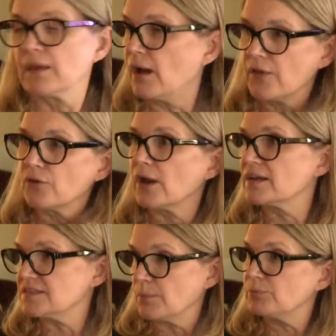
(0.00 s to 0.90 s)
other
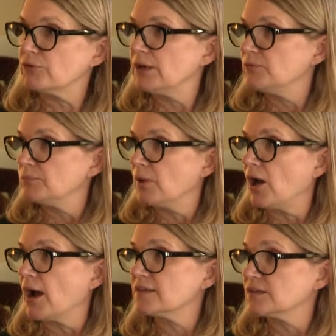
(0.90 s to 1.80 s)
exemplary
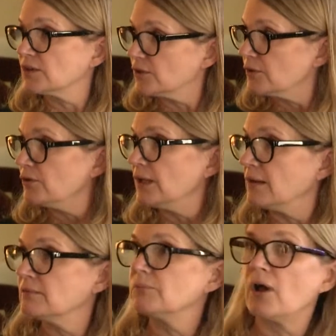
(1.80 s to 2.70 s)
blogs,
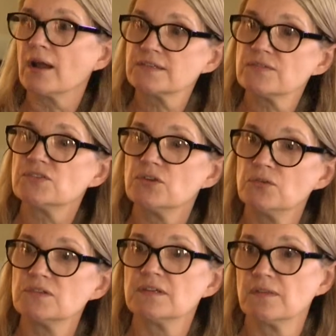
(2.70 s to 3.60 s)
including blogs of
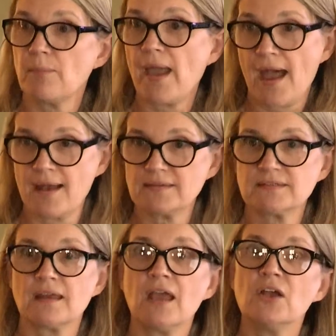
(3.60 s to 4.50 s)
students in the
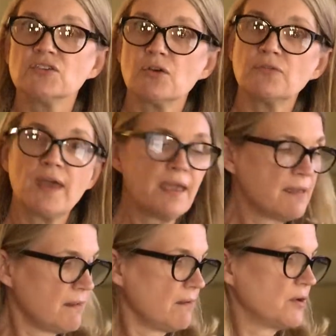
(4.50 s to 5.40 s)
past. So
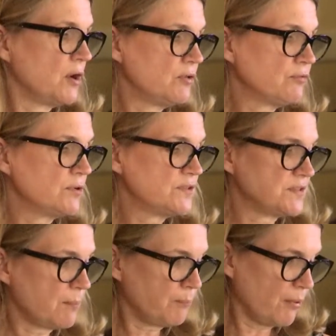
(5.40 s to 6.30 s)
they go through
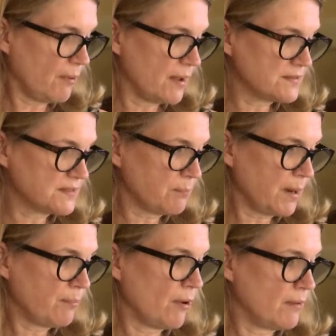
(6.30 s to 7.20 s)
a
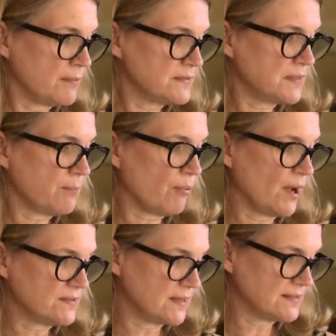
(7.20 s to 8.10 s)
step-by-step
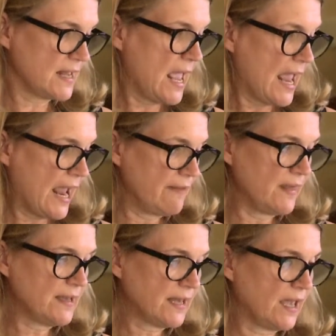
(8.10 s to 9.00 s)
process, and
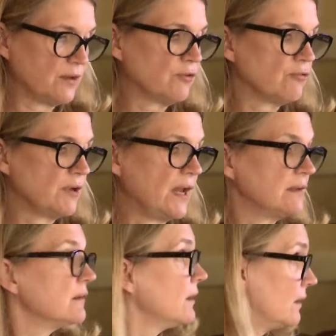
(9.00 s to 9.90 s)
they can create
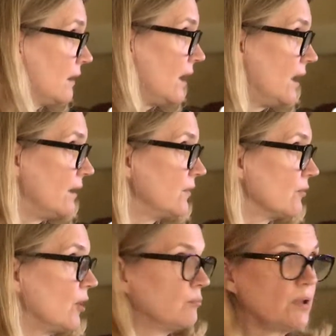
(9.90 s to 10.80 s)
their
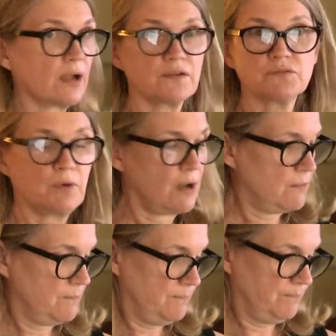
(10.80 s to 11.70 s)
own blog as well.
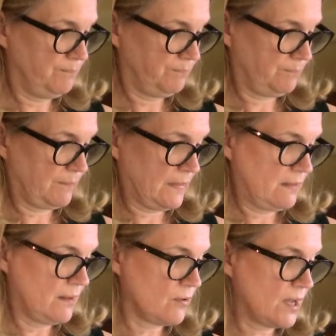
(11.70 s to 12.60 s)

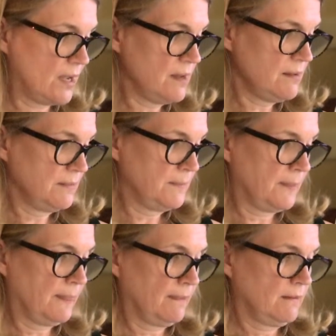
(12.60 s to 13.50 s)
Okay?
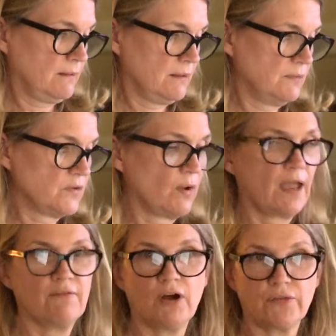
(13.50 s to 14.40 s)
And so I
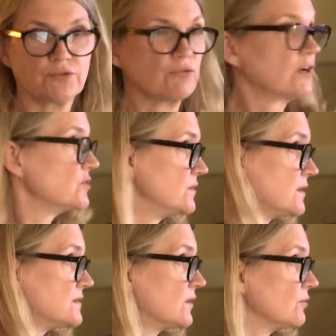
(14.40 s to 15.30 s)
have all the directions
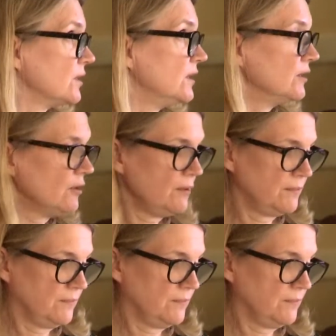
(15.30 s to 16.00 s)
that's over here.